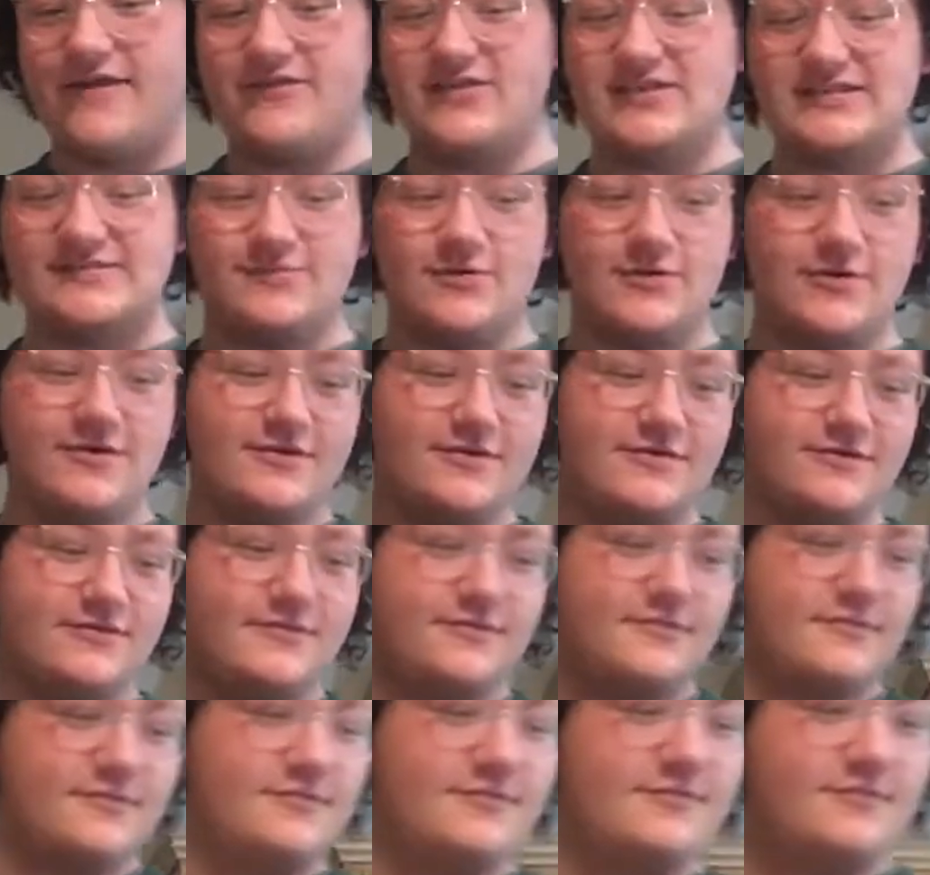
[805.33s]
a spoon?
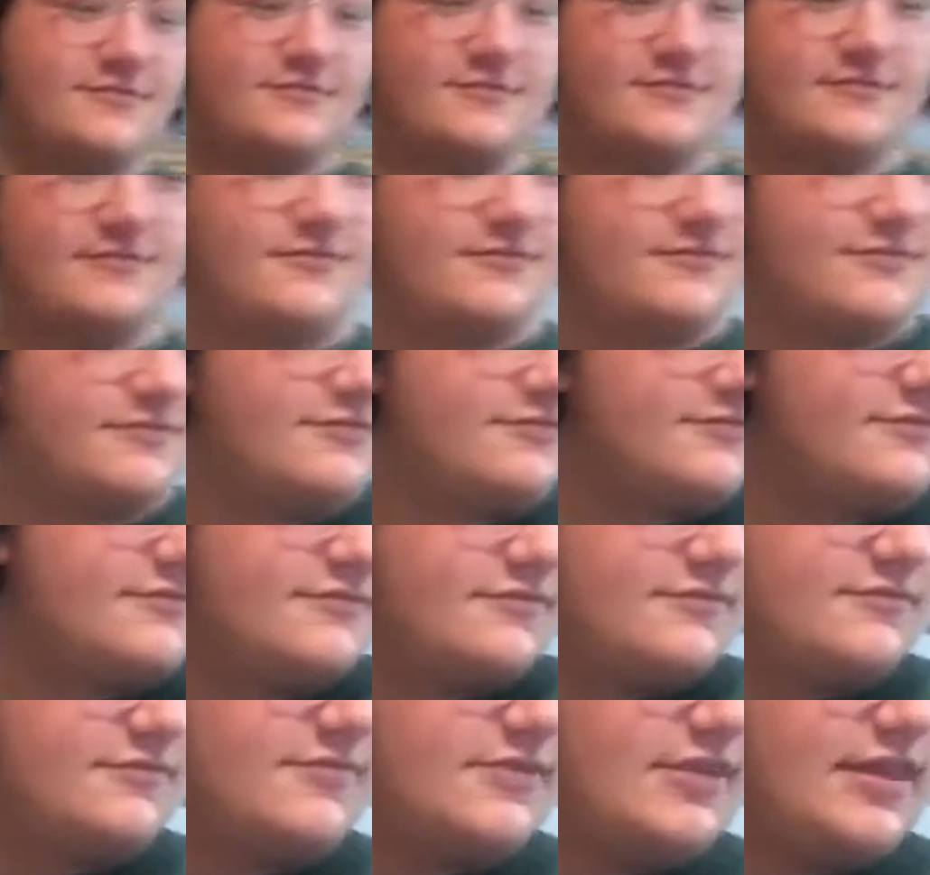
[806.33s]
A
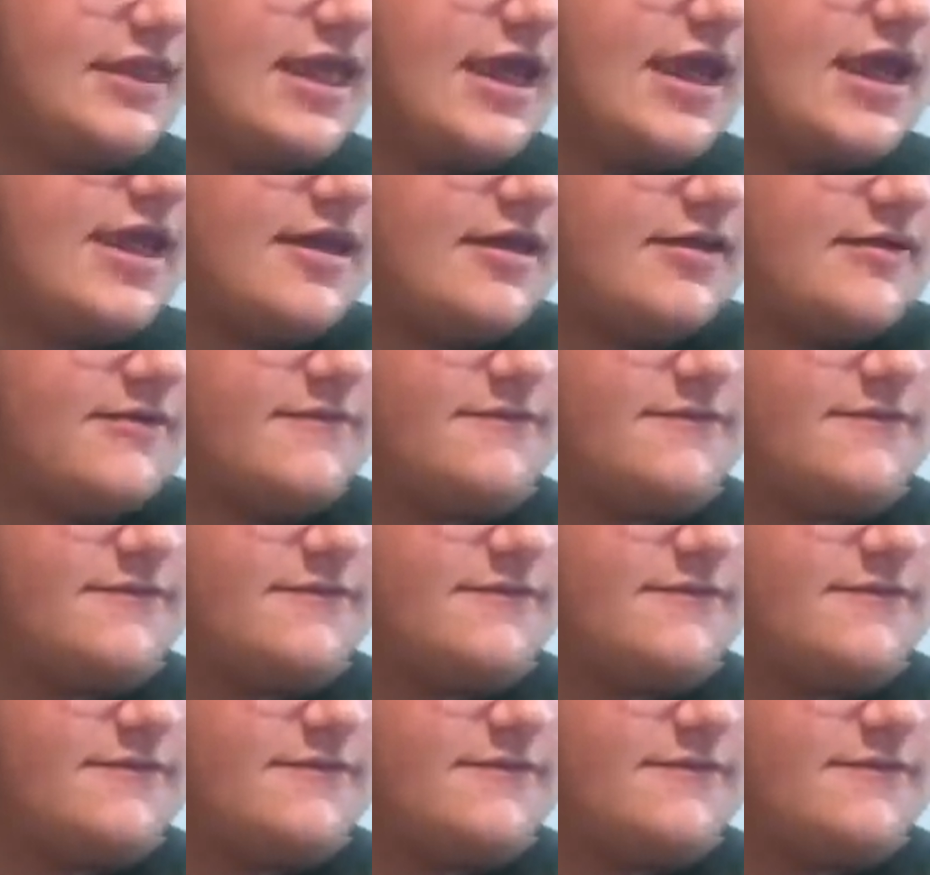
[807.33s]
spoon. Yeah.